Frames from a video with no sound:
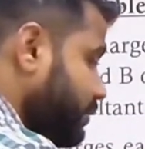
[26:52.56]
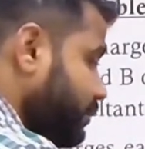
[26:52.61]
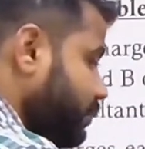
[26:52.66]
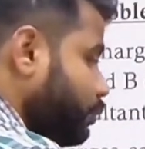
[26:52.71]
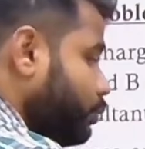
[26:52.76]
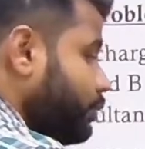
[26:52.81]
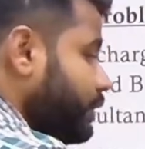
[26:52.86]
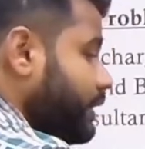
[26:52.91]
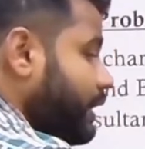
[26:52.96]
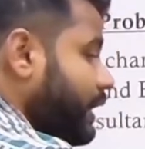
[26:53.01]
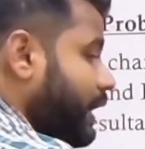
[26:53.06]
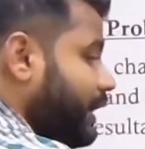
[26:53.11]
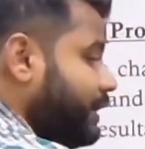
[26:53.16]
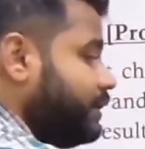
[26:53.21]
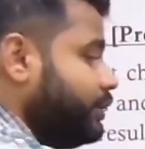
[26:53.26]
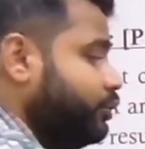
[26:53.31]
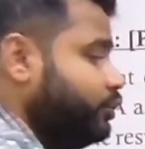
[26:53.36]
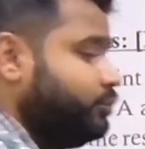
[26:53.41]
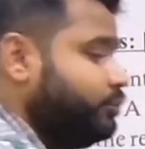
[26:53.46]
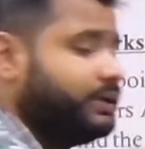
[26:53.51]
we had
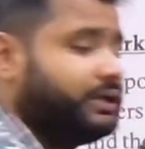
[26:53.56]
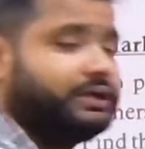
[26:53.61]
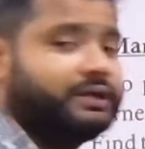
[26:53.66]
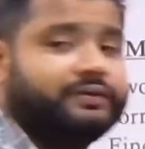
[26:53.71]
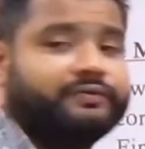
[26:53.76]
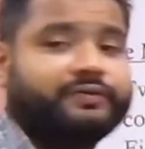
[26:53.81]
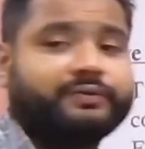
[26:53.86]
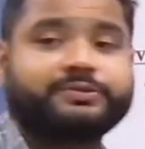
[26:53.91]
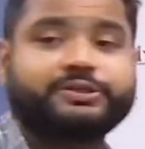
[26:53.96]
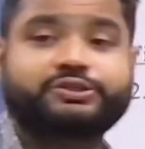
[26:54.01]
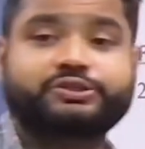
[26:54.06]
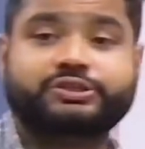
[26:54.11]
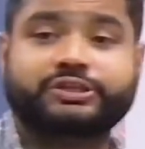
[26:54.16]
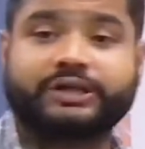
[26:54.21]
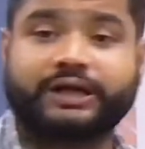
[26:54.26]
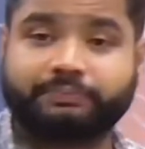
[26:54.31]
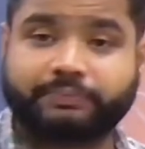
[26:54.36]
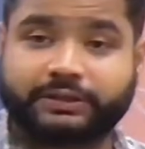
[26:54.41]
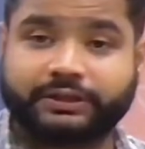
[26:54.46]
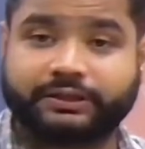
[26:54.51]
a numerical from this
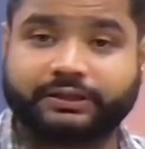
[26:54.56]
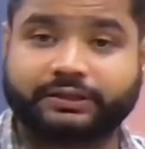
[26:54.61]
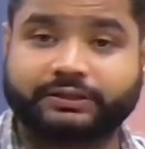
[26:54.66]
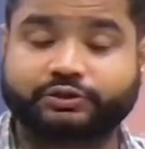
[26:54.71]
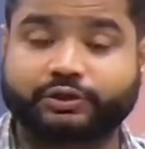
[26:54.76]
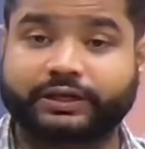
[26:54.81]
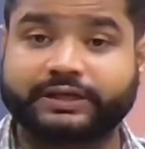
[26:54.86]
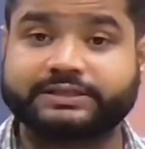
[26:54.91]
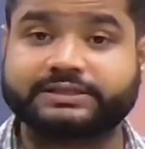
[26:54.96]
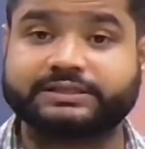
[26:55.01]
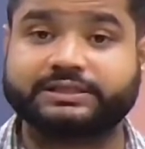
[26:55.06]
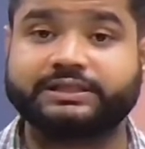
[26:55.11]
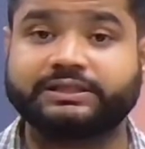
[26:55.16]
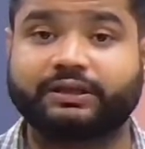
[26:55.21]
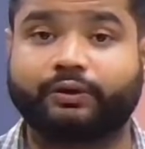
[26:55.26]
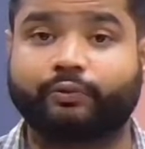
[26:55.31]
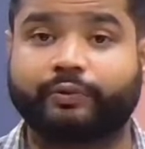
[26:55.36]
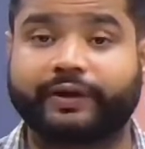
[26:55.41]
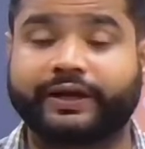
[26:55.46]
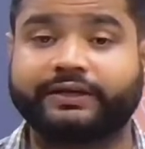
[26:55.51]
chapter. So you can see
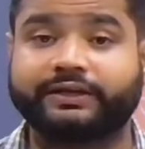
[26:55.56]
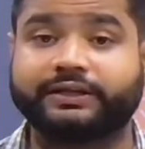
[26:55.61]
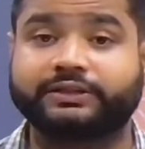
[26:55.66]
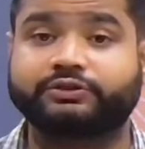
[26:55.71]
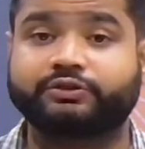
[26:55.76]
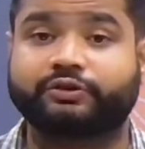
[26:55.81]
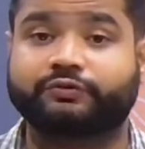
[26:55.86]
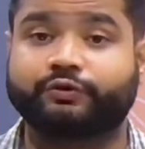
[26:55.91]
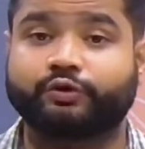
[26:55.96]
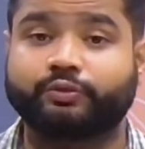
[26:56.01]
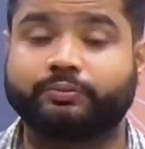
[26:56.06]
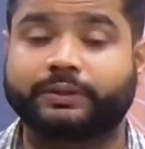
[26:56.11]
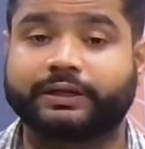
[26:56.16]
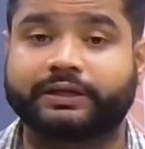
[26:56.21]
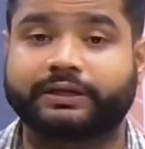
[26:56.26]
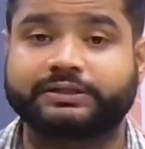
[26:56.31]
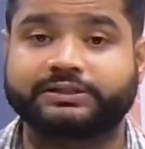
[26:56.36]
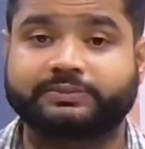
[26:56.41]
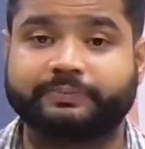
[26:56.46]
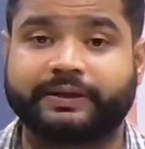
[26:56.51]
the weightage of
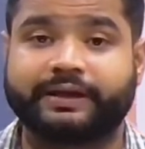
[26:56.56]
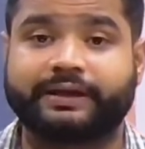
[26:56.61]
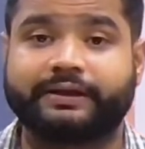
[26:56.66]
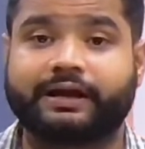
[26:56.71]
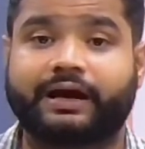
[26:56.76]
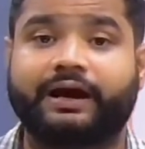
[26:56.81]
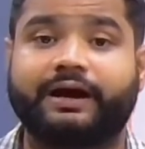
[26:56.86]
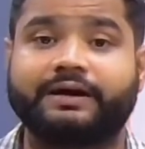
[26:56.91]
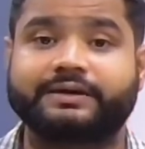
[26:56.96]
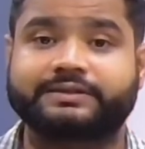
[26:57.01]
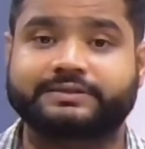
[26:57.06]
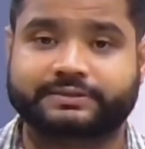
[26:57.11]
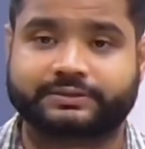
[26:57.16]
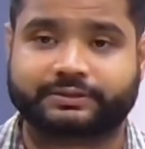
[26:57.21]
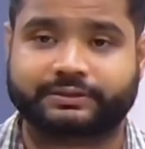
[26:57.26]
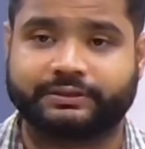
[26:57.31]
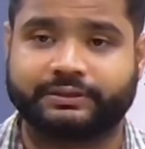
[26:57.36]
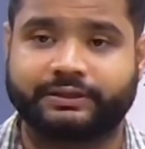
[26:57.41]
numericals being asked.